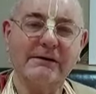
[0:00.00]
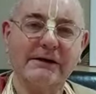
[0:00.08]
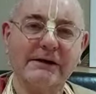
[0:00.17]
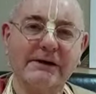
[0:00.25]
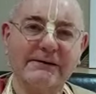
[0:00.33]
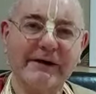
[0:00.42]
It
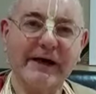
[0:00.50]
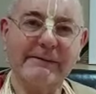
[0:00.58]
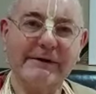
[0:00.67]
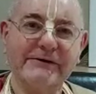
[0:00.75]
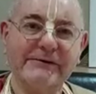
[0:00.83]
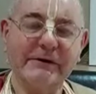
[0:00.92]
can
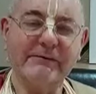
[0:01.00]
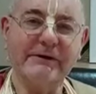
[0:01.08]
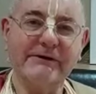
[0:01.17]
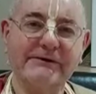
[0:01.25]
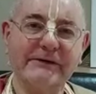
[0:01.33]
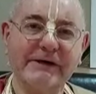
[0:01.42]
damage. Srila
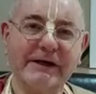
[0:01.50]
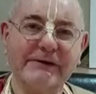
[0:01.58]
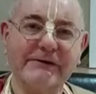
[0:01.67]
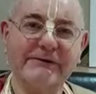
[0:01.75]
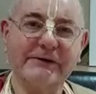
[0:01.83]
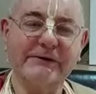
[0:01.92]
Bhaktisiddhanta
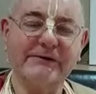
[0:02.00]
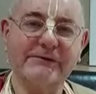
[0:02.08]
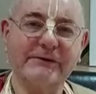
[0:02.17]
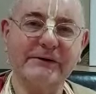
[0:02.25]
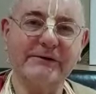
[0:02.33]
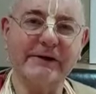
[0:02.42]

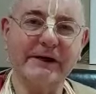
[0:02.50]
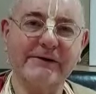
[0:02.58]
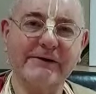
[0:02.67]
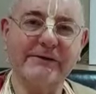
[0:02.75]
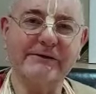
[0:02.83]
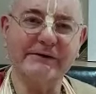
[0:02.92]
Saraswati
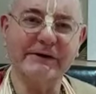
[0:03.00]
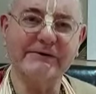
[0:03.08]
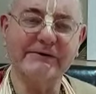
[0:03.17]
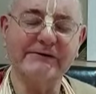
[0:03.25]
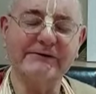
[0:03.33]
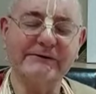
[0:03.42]
Thakur has said
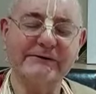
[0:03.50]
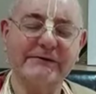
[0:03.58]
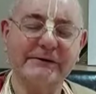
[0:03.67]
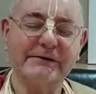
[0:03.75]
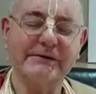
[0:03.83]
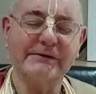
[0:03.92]
this.
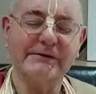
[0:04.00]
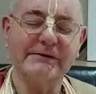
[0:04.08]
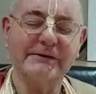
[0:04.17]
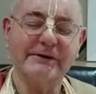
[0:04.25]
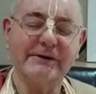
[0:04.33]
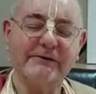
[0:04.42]

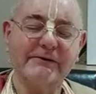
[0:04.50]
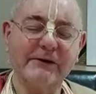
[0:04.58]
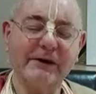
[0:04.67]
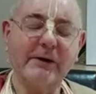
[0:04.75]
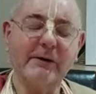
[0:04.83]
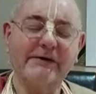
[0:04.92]

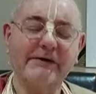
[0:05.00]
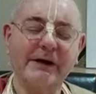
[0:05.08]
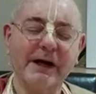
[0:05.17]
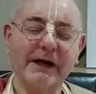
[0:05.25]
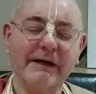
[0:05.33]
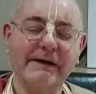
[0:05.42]
Following the
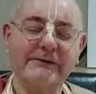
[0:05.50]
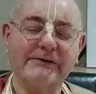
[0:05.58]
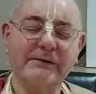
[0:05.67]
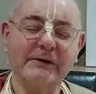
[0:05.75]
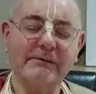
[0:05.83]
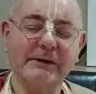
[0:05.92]
line of
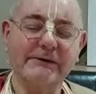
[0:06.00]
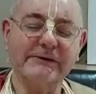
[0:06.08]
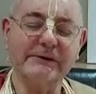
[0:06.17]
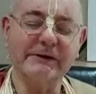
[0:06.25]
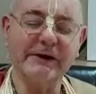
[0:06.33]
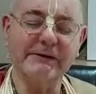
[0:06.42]
Srila
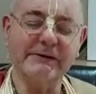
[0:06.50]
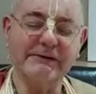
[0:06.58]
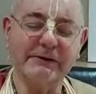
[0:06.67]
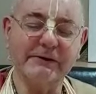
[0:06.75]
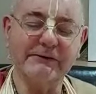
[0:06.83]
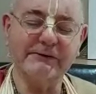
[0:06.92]
Bhaktisiddhanta
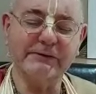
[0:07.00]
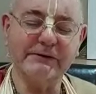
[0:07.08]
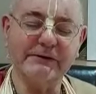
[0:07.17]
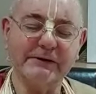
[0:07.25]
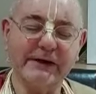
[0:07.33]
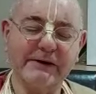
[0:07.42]
Saraswati
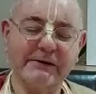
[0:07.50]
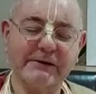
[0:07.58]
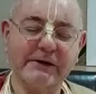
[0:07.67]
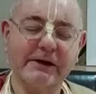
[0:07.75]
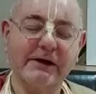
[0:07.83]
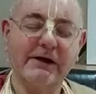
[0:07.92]
Thakur,
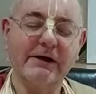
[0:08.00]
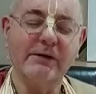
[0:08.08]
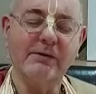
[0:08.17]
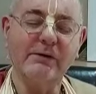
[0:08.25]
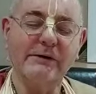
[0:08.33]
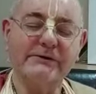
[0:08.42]

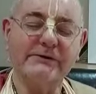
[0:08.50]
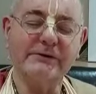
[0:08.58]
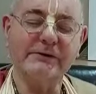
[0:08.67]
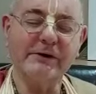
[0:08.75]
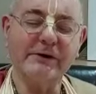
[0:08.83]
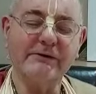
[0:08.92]
one should
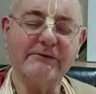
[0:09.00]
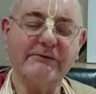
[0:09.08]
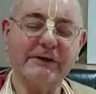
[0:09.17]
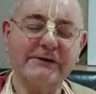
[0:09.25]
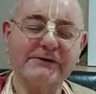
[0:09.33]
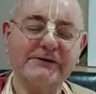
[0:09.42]
not
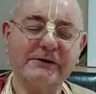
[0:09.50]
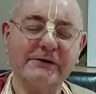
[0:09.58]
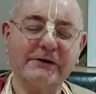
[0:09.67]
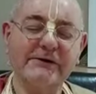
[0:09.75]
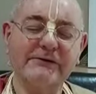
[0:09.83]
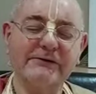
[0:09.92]
venture
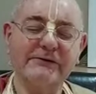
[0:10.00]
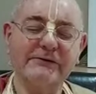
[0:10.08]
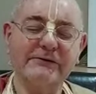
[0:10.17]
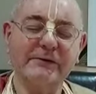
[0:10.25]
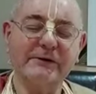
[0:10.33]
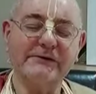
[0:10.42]
into
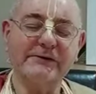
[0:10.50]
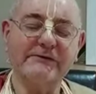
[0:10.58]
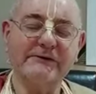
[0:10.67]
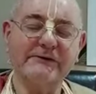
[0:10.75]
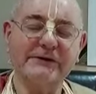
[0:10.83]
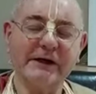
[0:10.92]
rasa
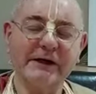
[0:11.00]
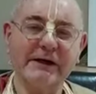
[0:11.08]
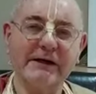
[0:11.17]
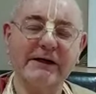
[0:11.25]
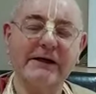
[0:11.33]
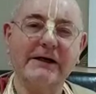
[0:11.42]
vichar
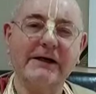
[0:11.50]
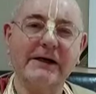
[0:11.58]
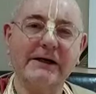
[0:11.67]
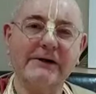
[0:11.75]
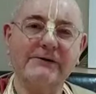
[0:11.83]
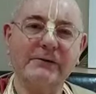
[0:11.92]

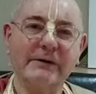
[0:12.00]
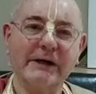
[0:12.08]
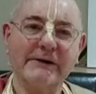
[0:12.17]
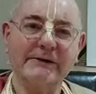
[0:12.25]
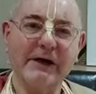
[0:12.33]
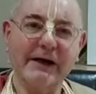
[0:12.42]
unless one
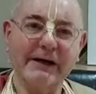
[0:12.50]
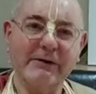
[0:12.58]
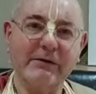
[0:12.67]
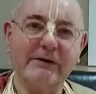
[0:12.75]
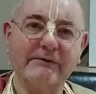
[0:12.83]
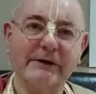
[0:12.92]
has higher
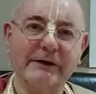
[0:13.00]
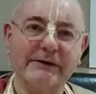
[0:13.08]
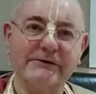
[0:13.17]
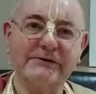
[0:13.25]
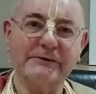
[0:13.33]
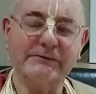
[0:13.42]

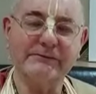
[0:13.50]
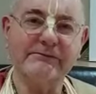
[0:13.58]
qualification.